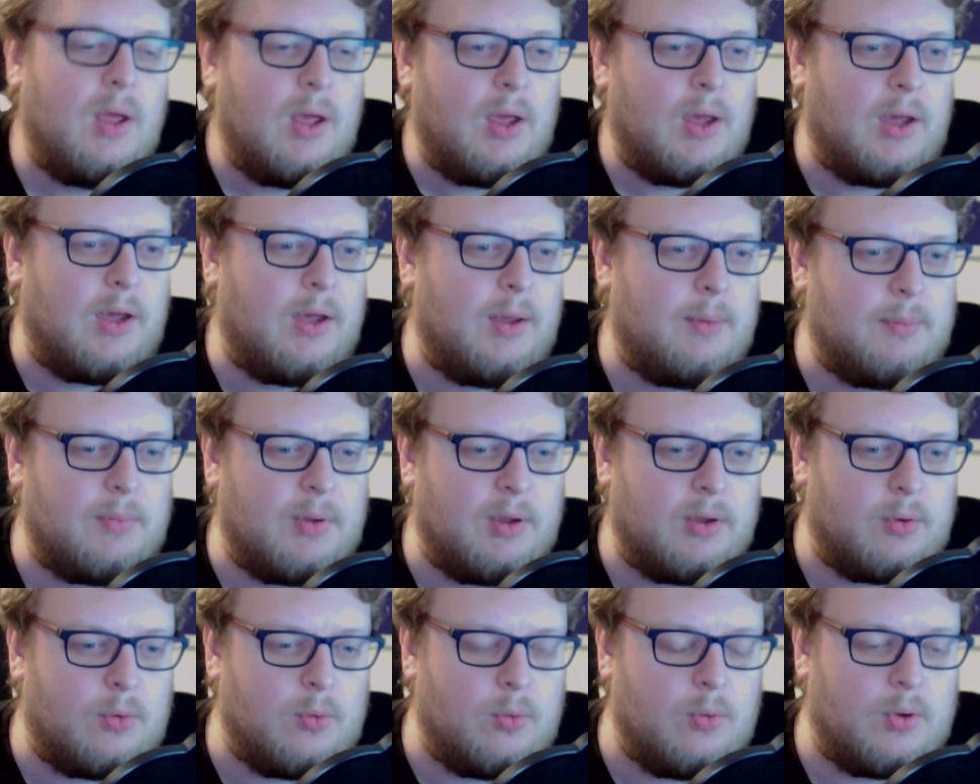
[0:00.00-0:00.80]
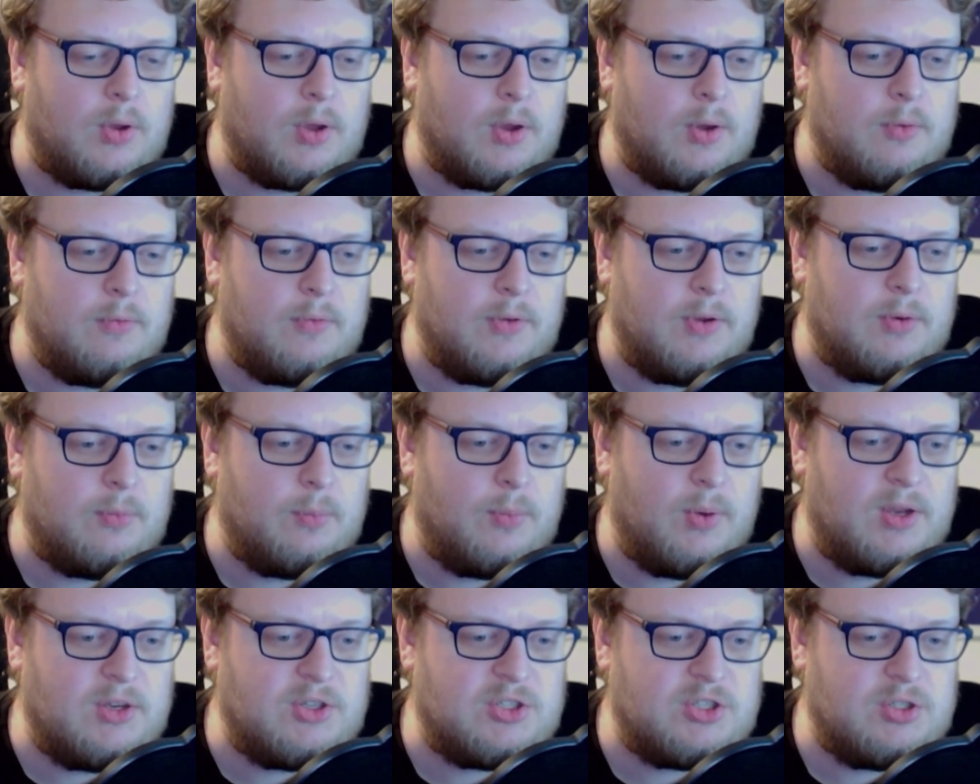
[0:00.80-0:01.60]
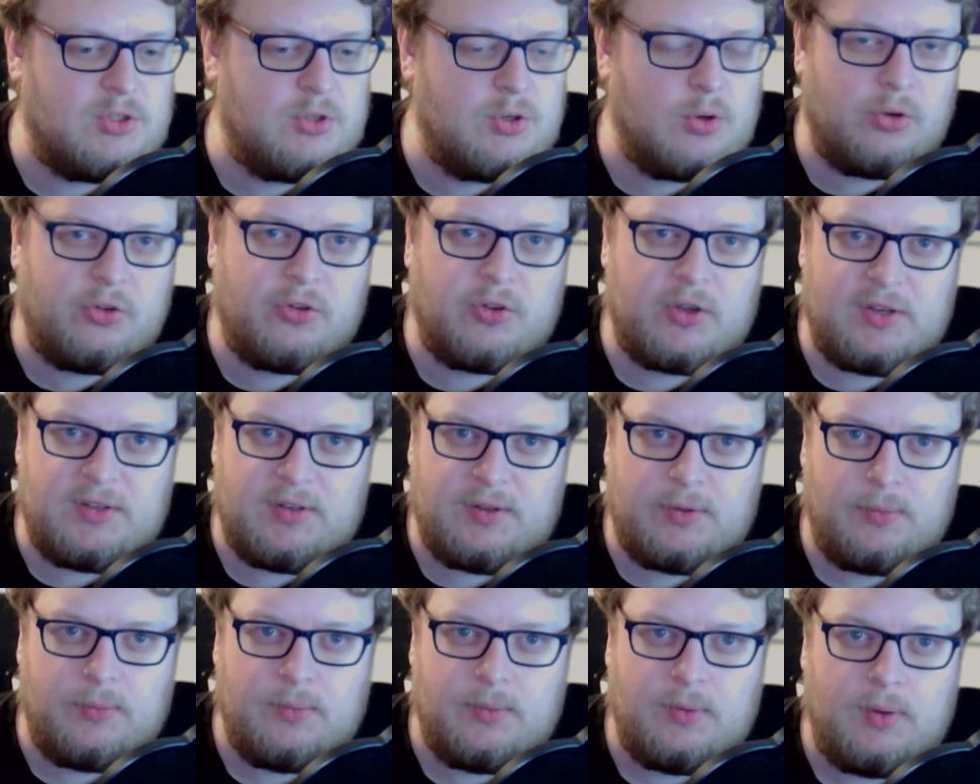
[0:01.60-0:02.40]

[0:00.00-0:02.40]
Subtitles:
I caught COVID, which not ideal.